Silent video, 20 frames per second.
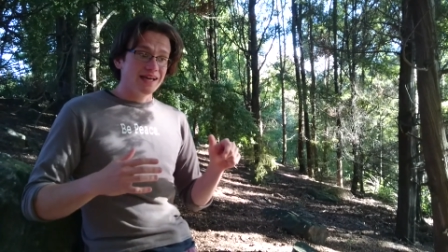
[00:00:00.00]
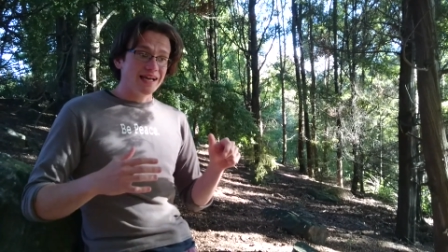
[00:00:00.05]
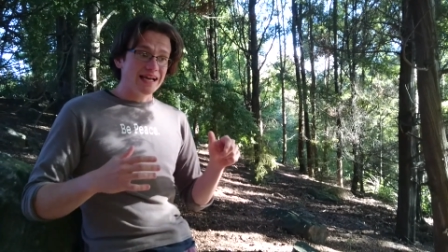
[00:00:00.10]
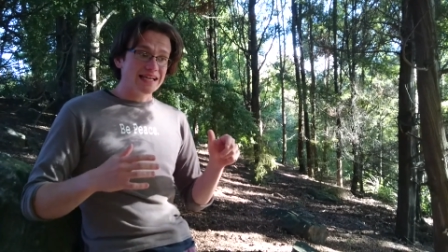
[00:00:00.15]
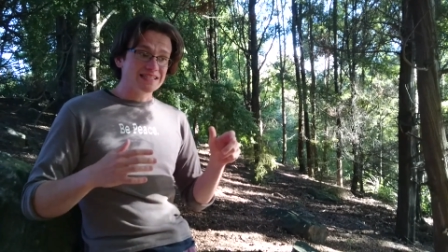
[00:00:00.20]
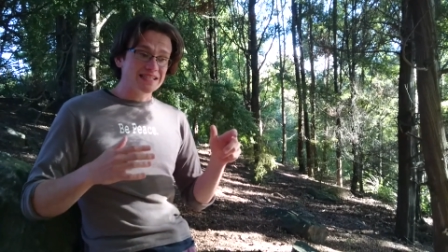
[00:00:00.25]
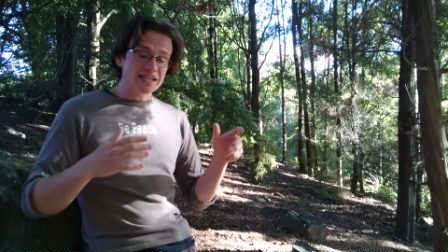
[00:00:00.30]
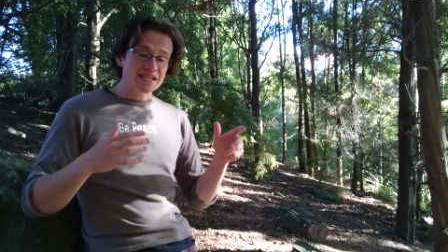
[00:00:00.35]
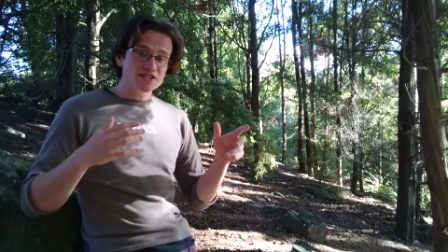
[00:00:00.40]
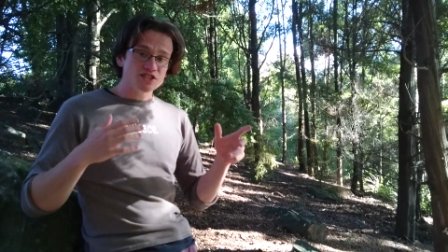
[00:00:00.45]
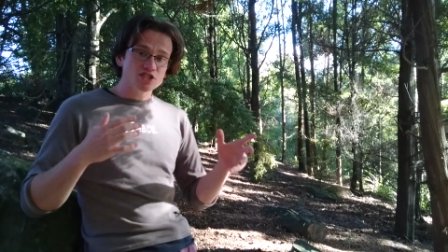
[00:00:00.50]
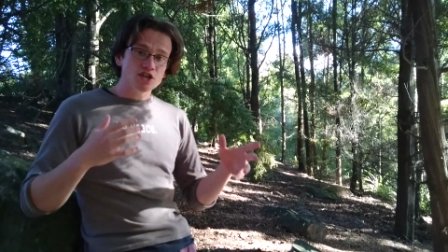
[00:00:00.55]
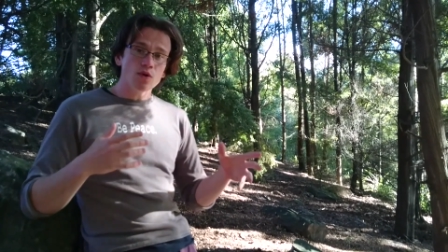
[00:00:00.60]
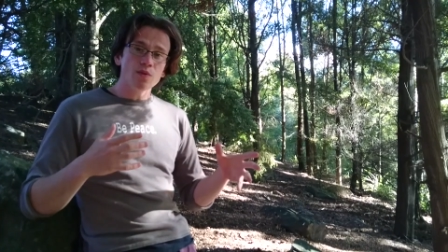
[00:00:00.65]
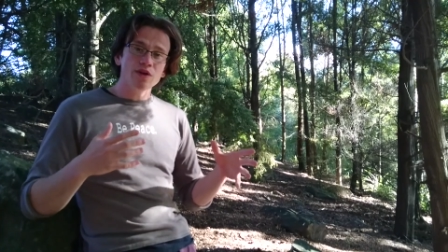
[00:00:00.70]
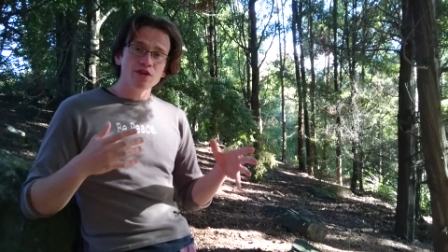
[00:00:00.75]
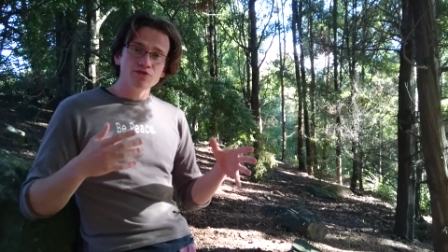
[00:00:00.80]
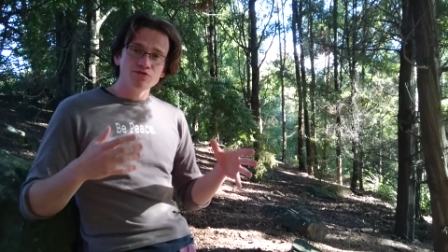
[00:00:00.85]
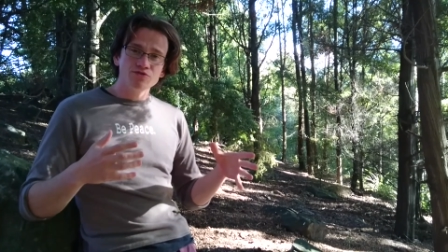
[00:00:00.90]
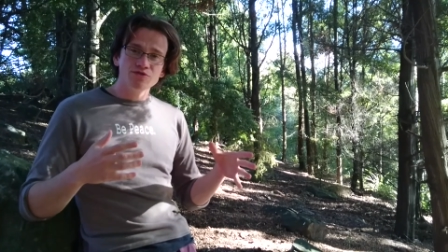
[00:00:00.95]
is that it's
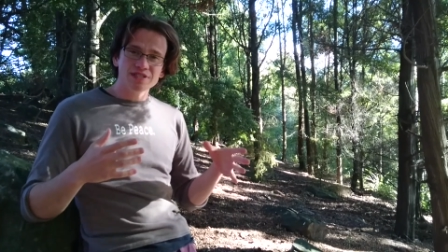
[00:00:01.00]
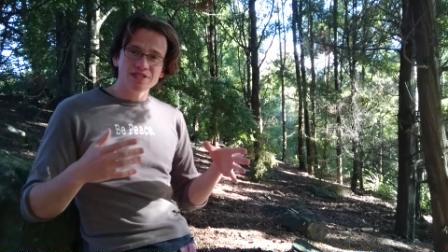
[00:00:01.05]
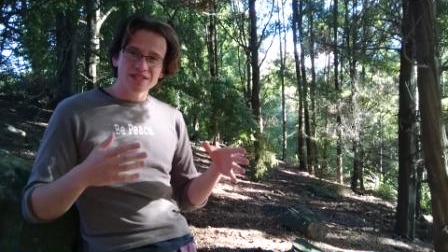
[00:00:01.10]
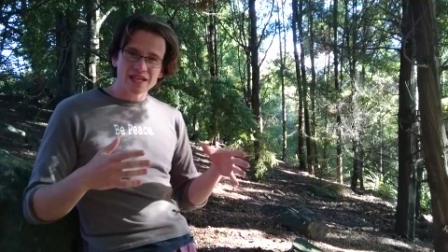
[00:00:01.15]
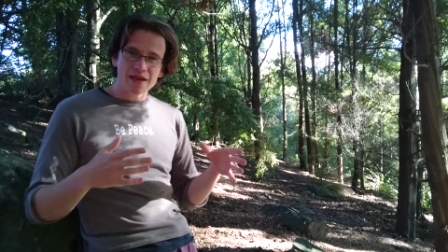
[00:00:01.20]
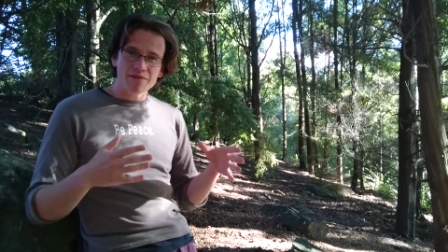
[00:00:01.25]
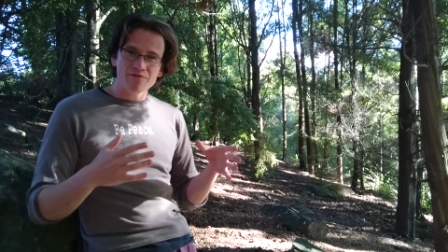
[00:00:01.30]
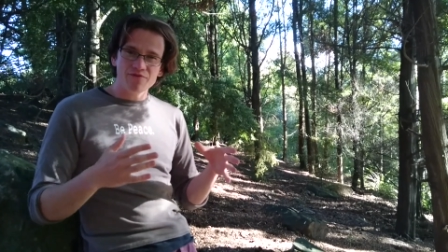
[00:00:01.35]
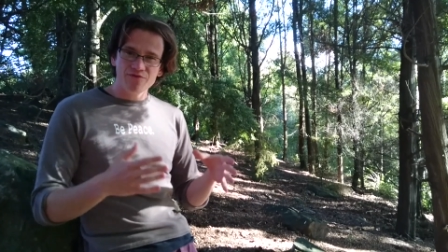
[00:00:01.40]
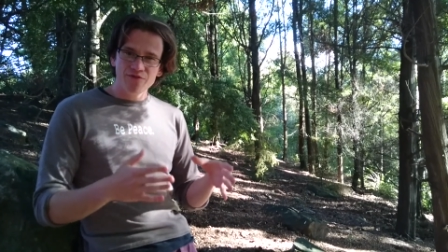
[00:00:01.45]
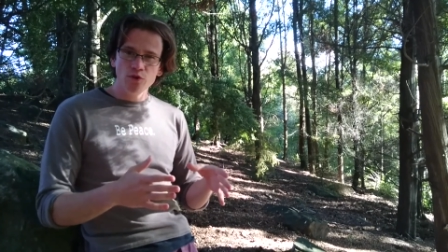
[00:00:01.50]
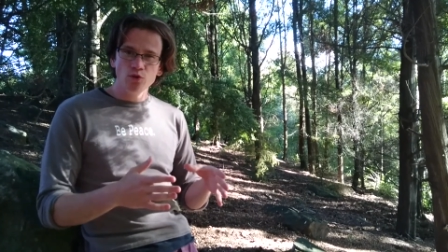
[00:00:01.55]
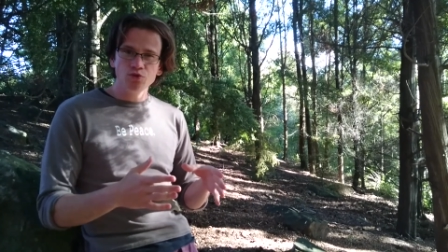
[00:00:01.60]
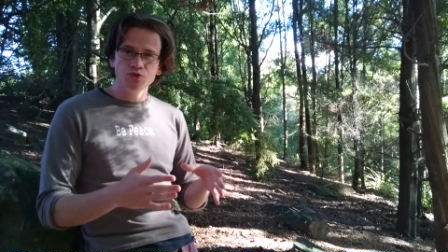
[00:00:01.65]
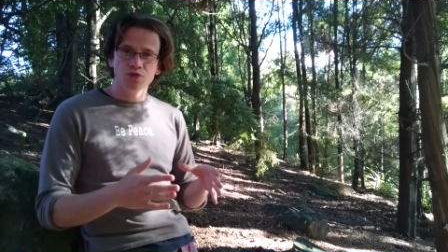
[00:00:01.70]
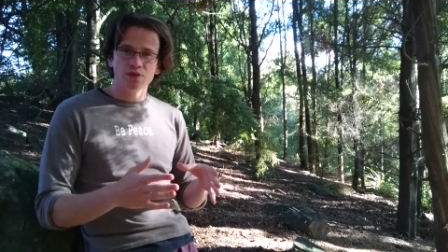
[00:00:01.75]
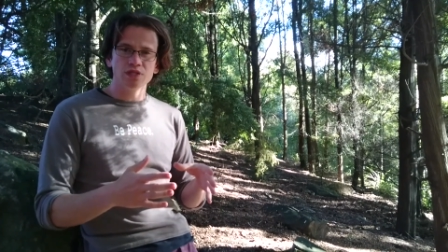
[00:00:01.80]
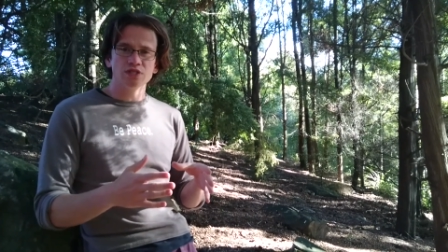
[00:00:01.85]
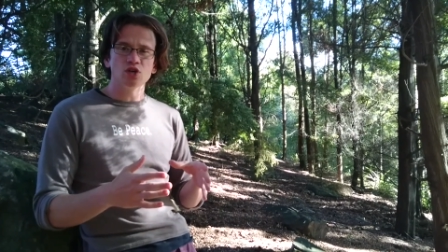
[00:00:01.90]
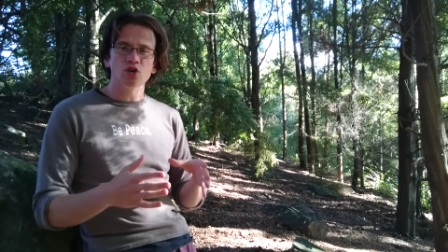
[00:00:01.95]
going through the same
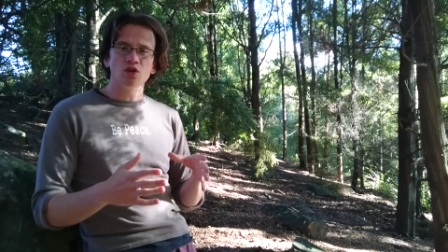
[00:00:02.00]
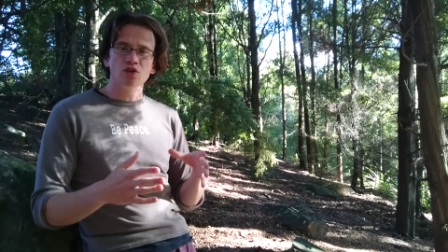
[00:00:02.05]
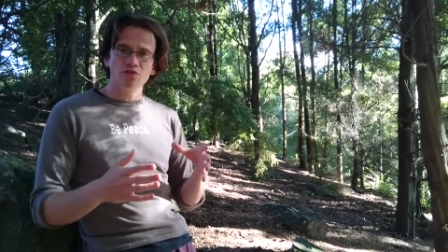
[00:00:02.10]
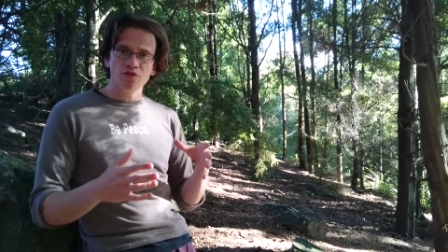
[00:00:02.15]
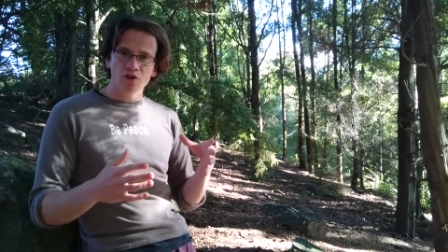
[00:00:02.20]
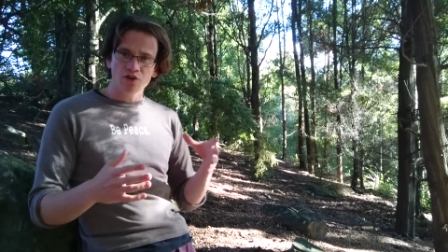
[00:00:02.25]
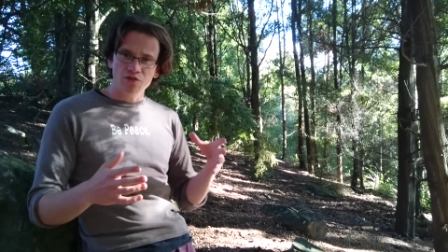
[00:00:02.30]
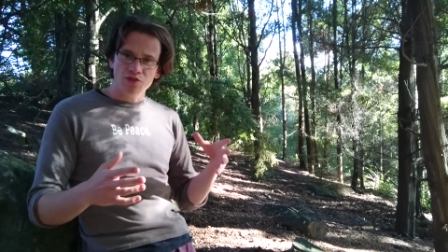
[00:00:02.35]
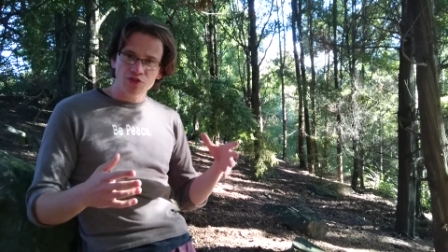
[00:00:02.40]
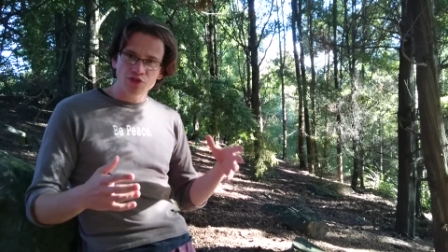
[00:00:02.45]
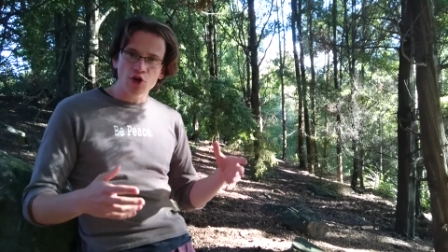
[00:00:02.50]
filter as all of our